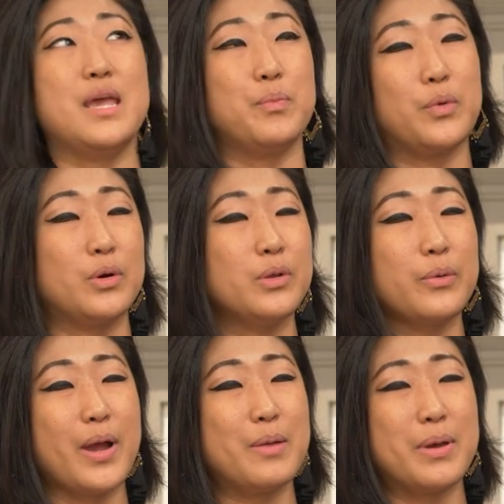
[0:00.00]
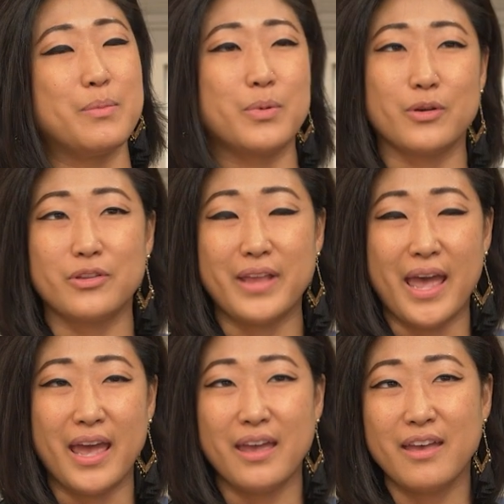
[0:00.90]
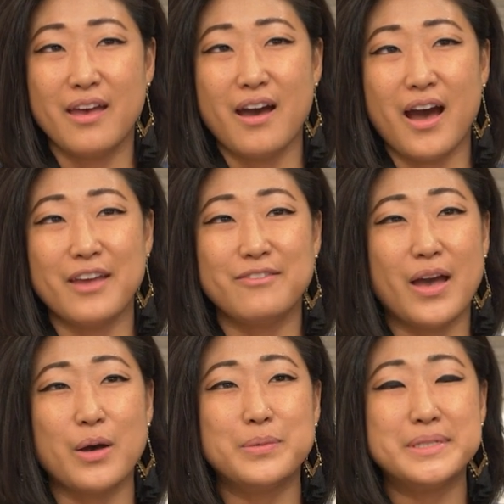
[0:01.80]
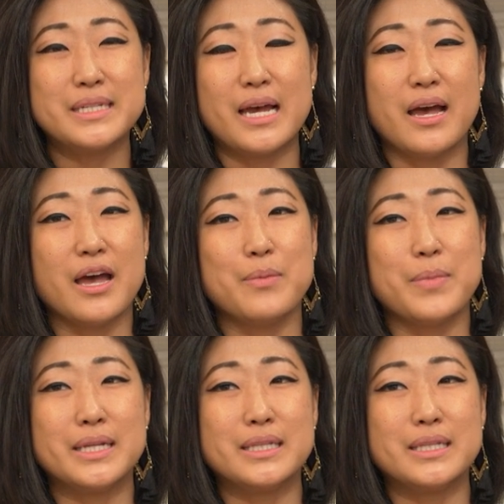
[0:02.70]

April, around my birthday, I found um,